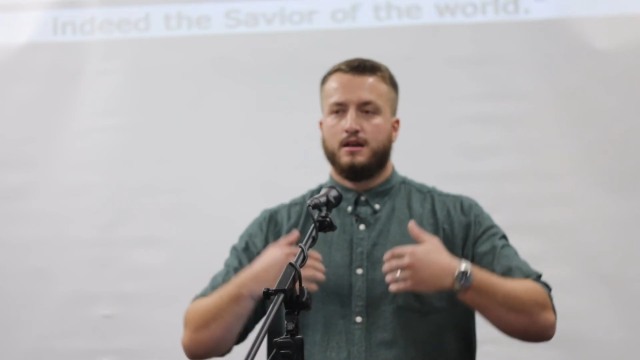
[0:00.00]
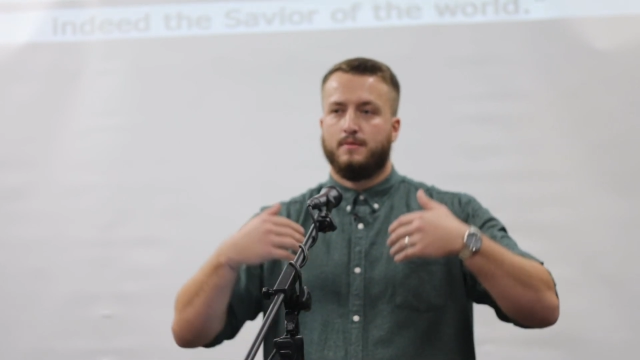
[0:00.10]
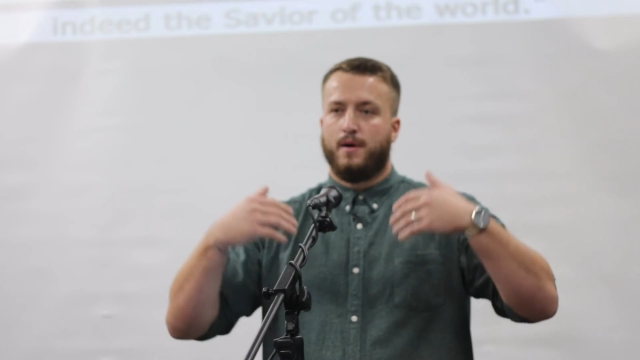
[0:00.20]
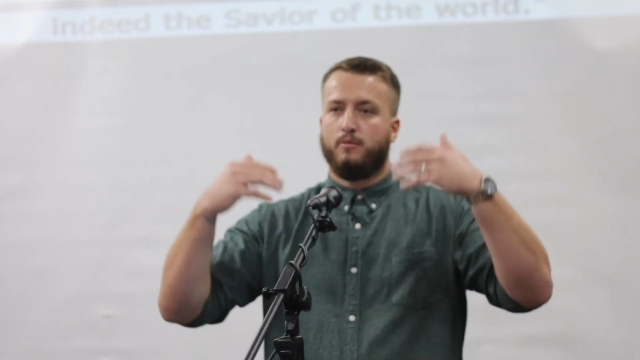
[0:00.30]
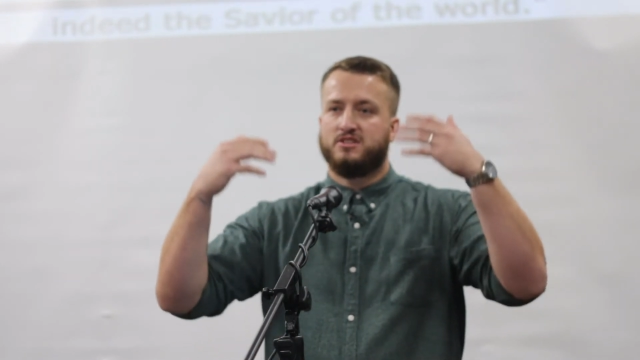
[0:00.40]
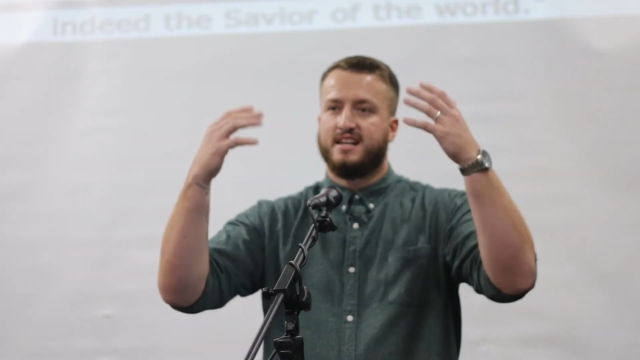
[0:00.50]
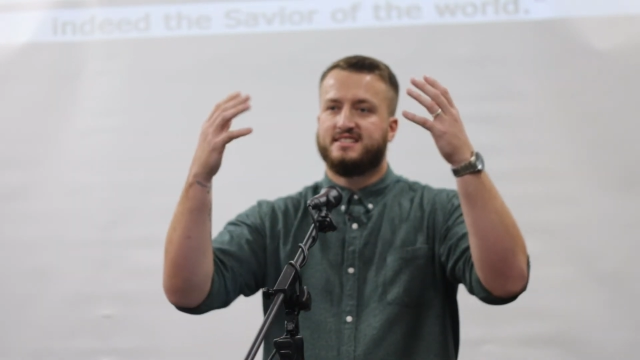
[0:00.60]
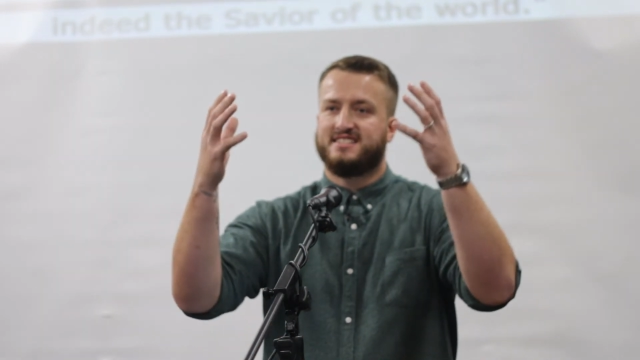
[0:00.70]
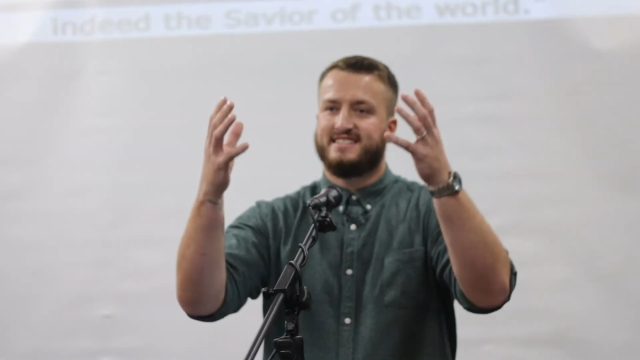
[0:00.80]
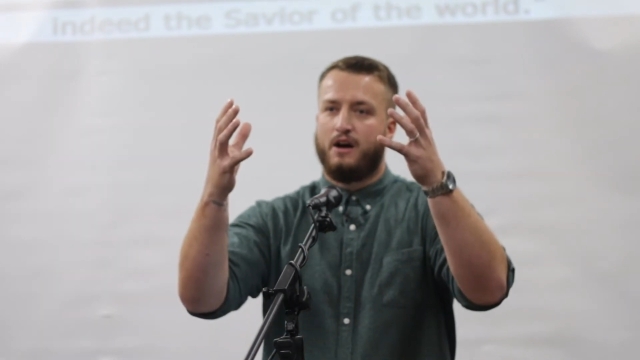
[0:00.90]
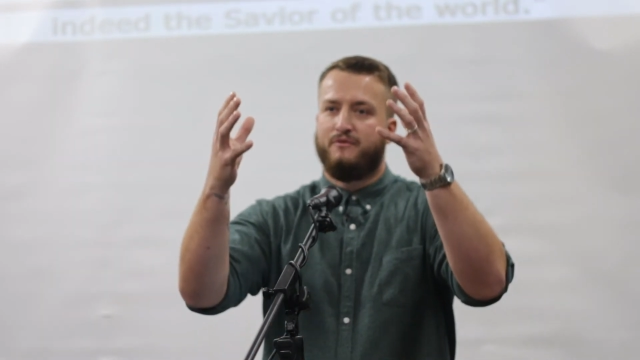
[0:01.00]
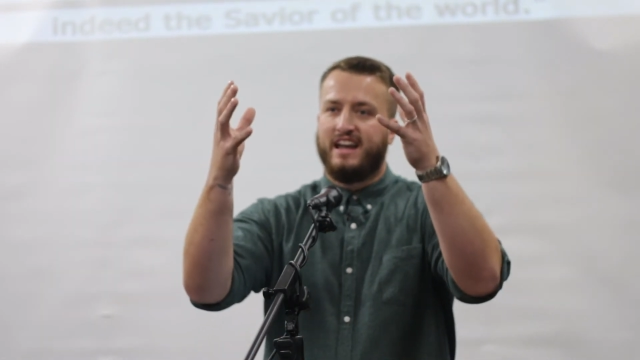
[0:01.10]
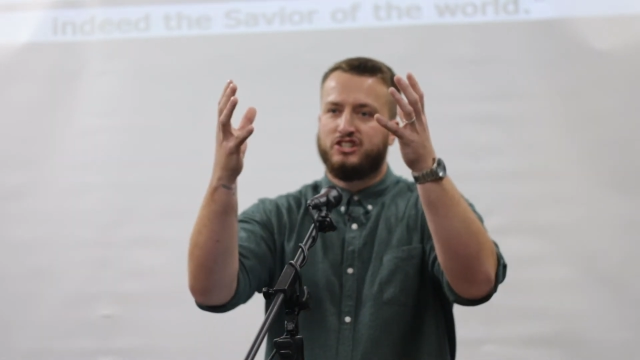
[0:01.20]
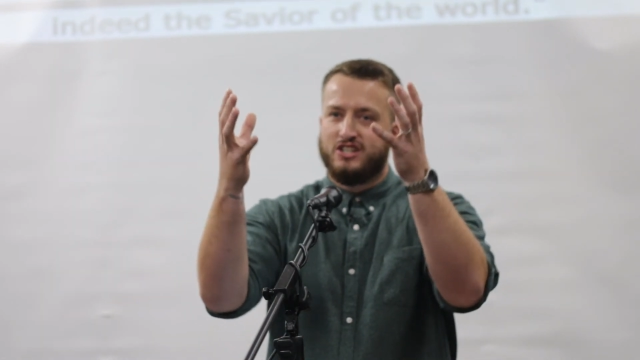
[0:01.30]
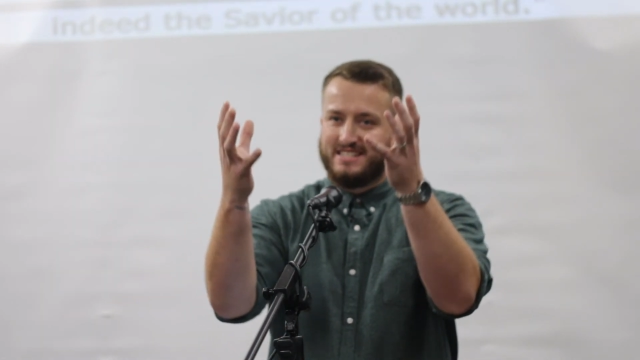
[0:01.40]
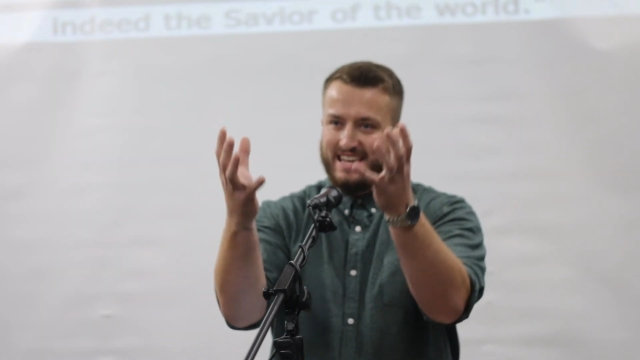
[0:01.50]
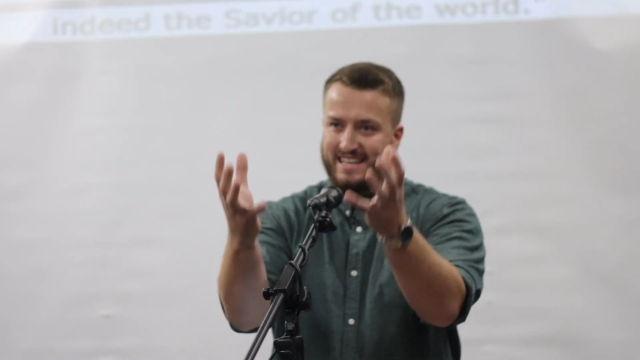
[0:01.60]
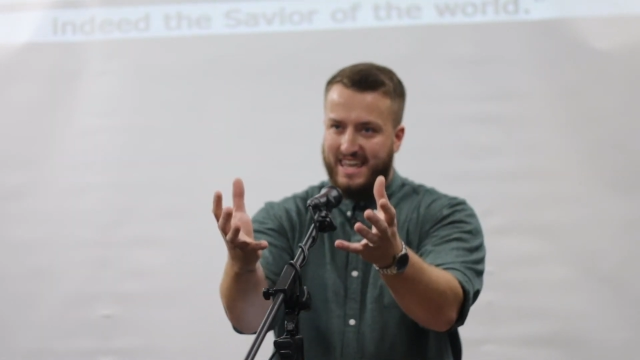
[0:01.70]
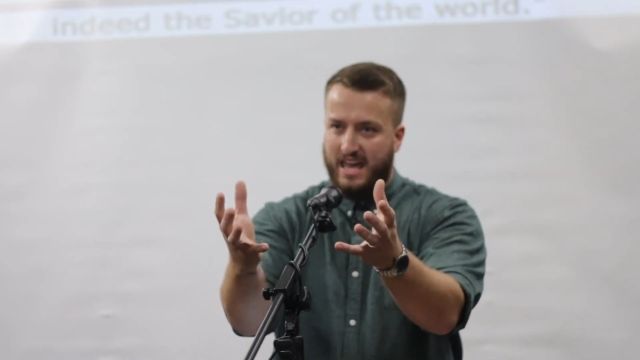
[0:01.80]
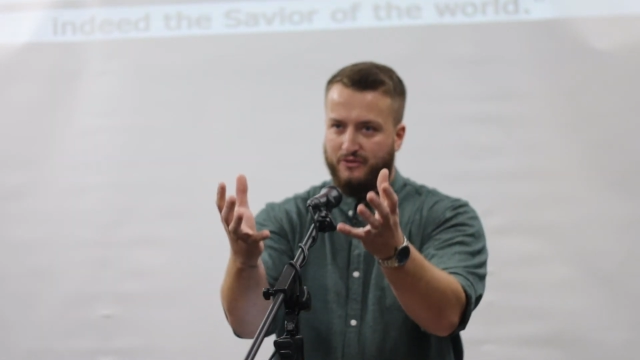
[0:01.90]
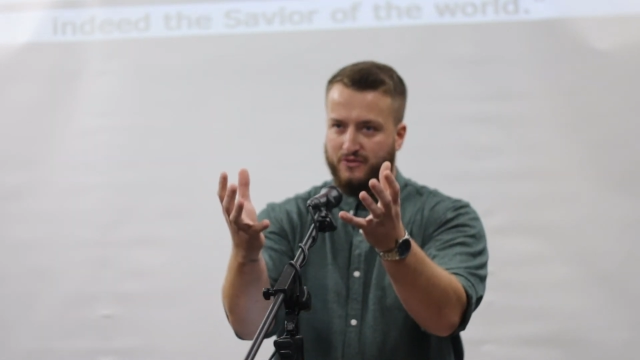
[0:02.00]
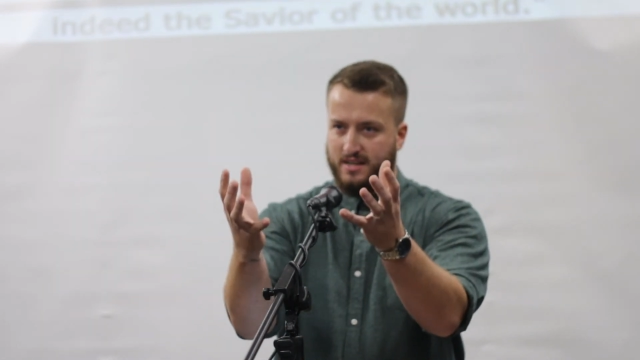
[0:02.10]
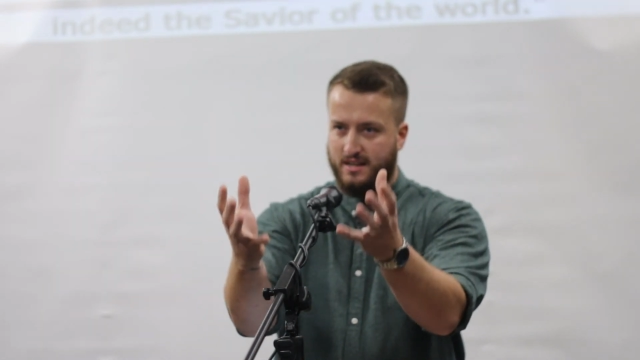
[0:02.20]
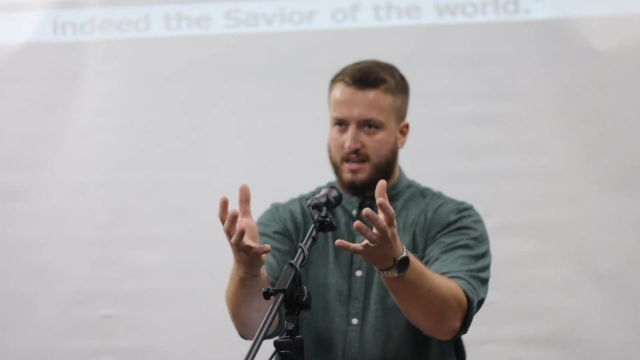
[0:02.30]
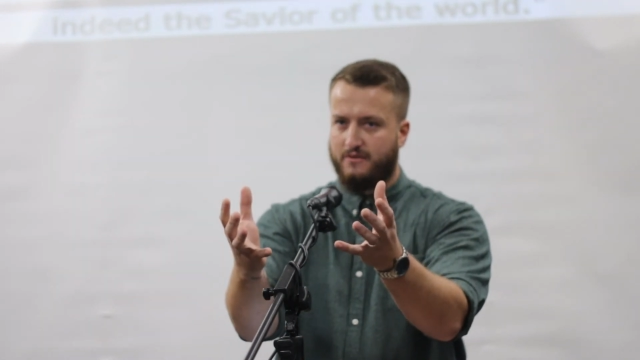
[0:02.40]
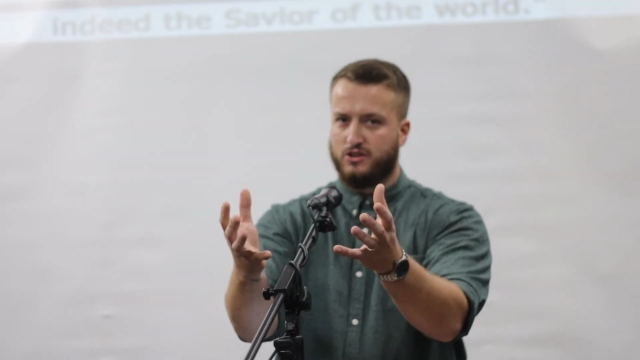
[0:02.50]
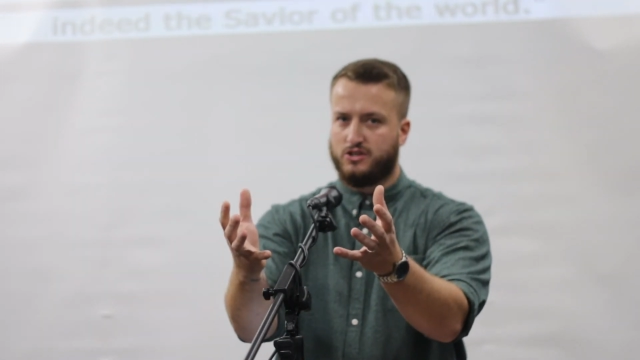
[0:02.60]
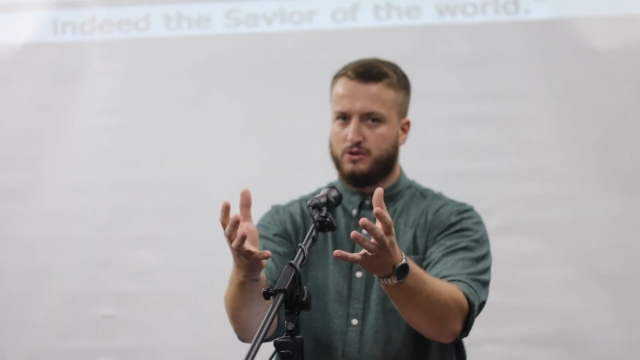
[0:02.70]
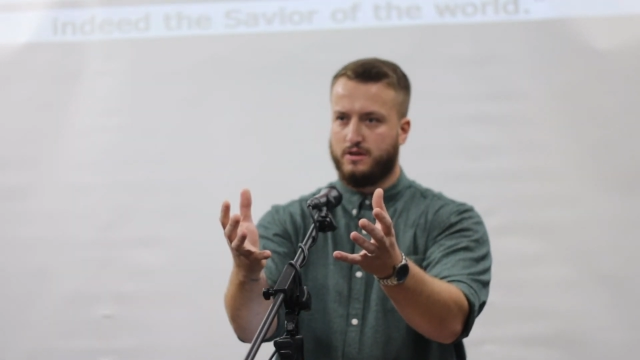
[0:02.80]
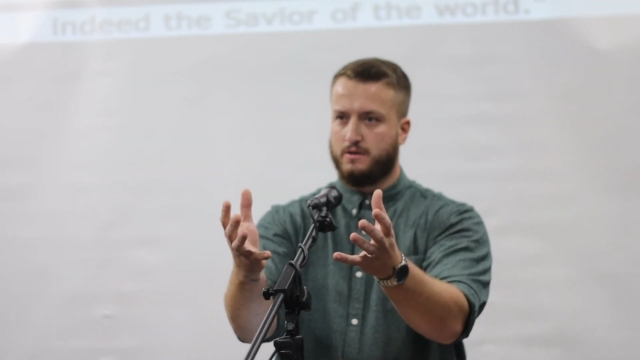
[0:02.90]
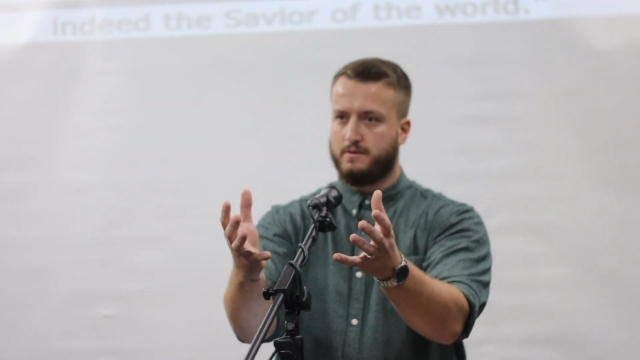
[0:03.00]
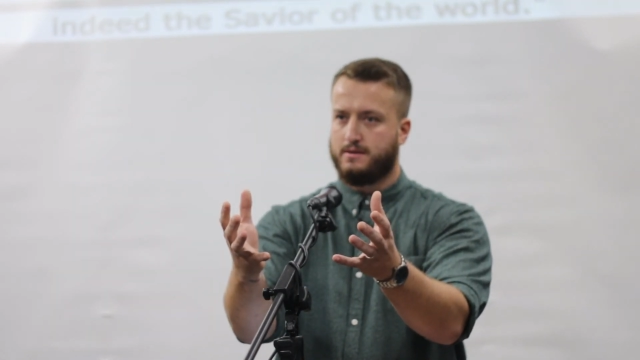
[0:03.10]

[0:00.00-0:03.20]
The Bible says that salvation is a gift given to you.